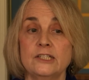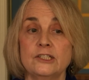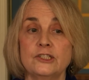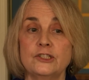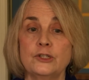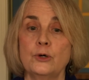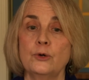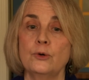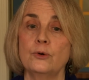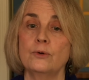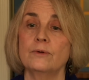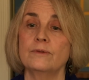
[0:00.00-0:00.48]

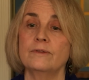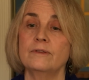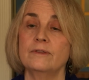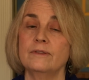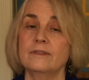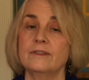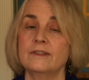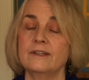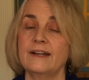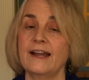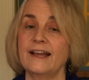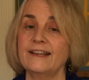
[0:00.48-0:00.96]
So
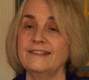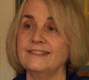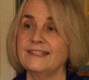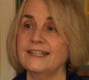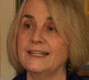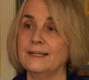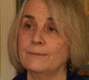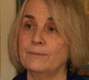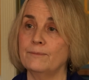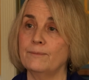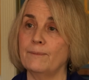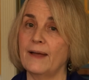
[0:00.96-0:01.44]
the nice
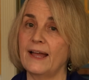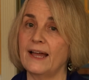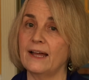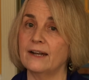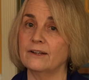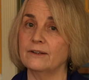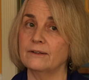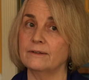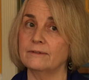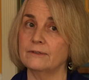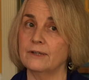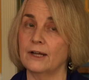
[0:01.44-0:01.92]
thing
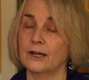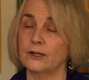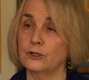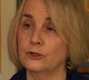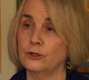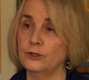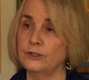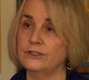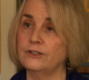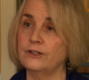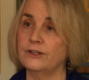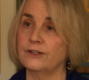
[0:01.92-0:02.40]
about a
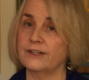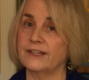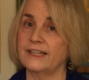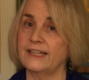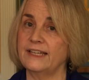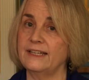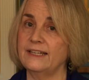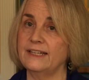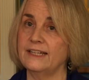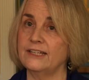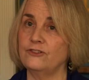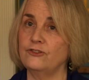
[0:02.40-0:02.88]
good
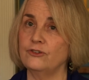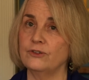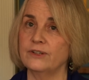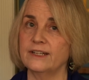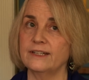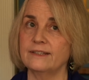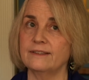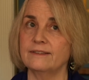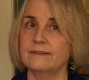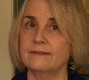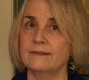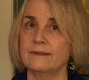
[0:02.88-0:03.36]
cookie is you
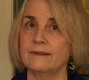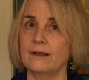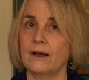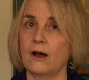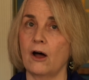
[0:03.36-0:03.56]
get